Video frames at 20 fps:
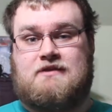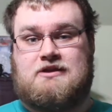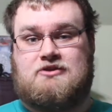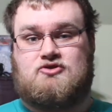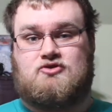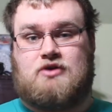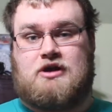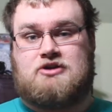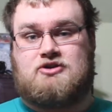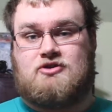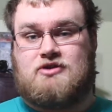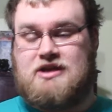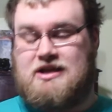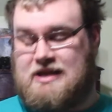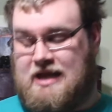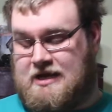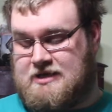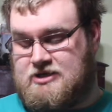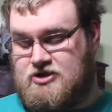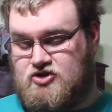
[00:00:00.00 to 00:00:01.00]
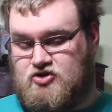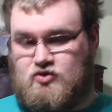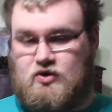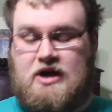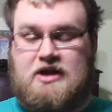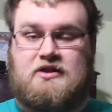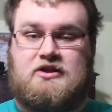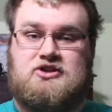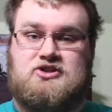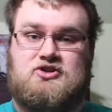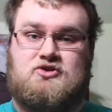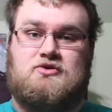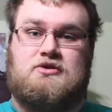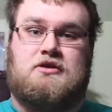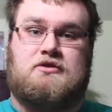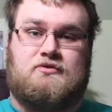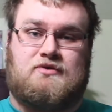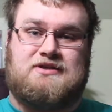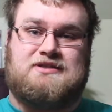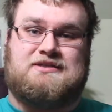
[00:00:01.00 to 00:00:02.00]
the director connected directly to the
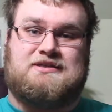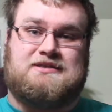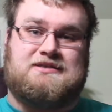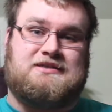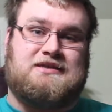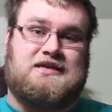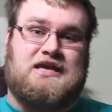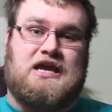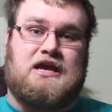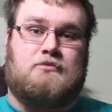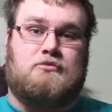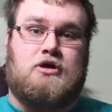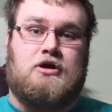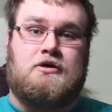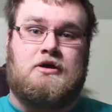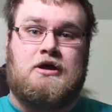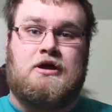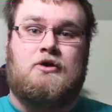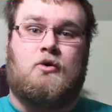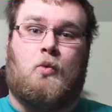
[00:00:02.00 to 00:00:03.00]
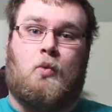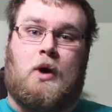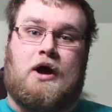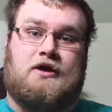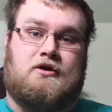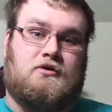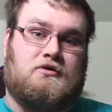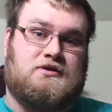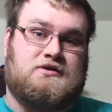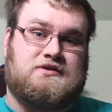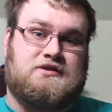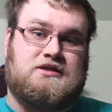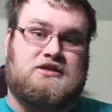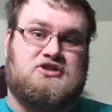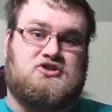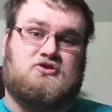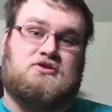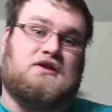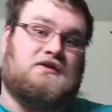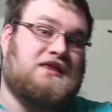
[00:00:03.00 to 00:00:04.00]
360 camera wirelessly
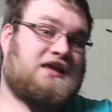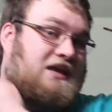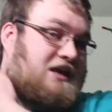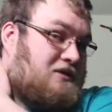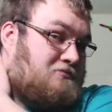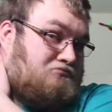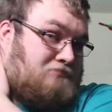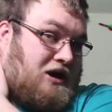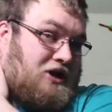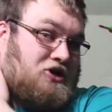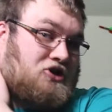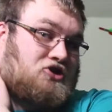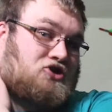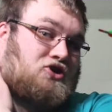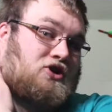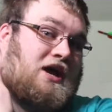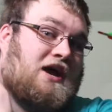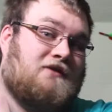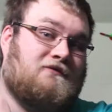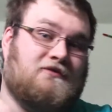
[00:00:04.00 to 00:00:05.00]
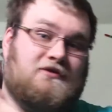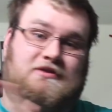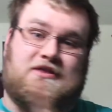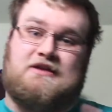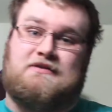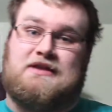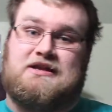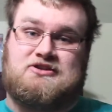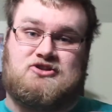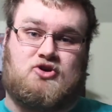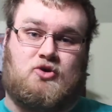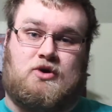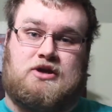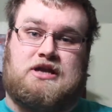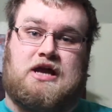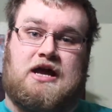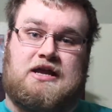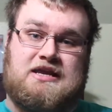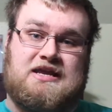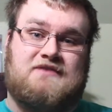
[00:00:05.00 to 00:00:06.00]
so that they can monitor everything that's
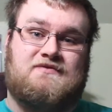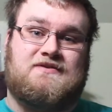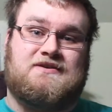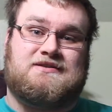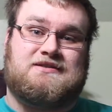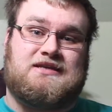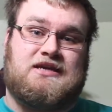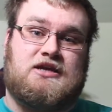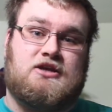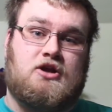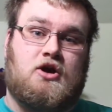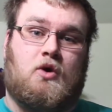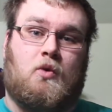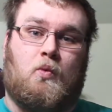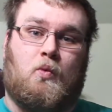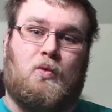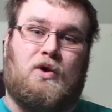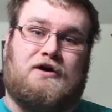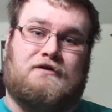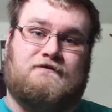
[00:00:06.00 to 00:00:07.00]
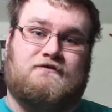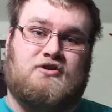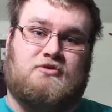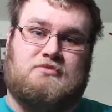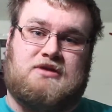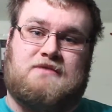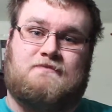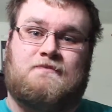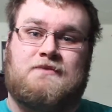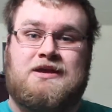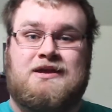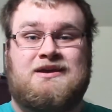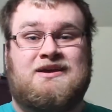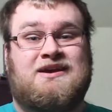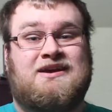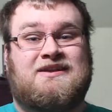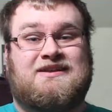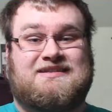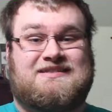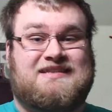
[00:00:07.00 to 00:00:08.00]
going on in the scene while filming.
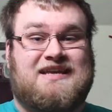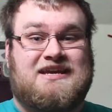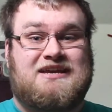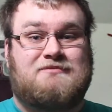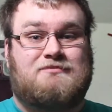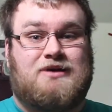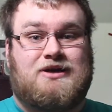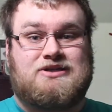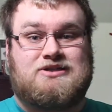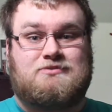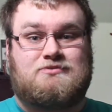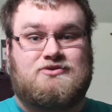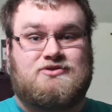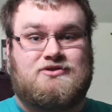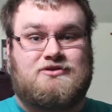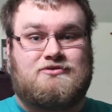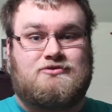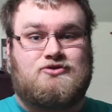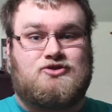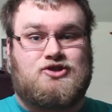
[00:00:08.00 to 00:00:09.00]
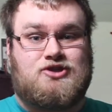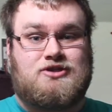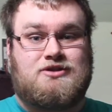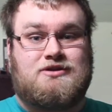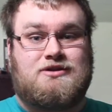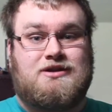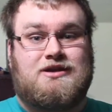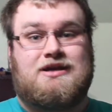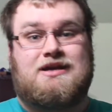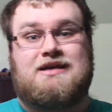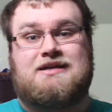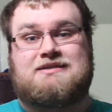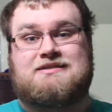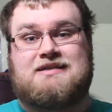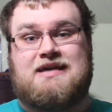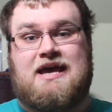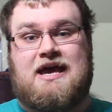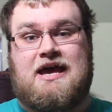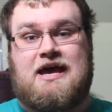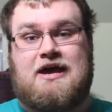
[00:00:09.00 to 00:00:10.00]
The second possible solution is
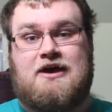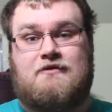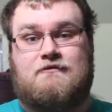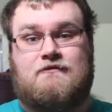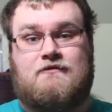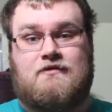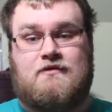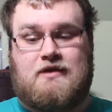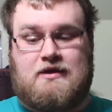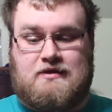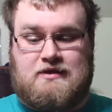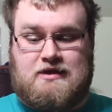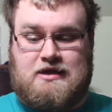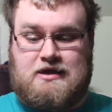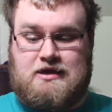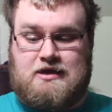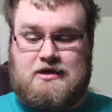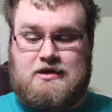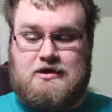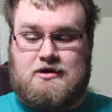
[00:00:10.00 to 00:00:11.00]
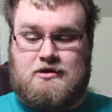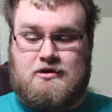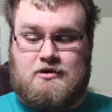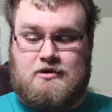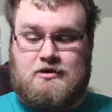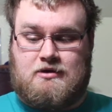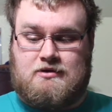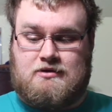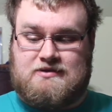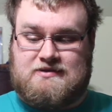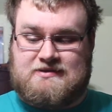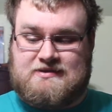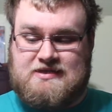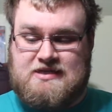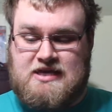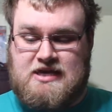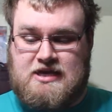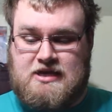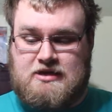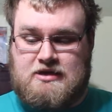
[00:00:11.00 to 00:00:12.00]
to have the
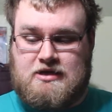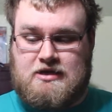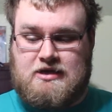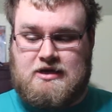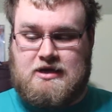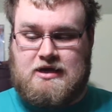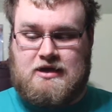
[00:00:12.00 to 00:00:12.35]
scene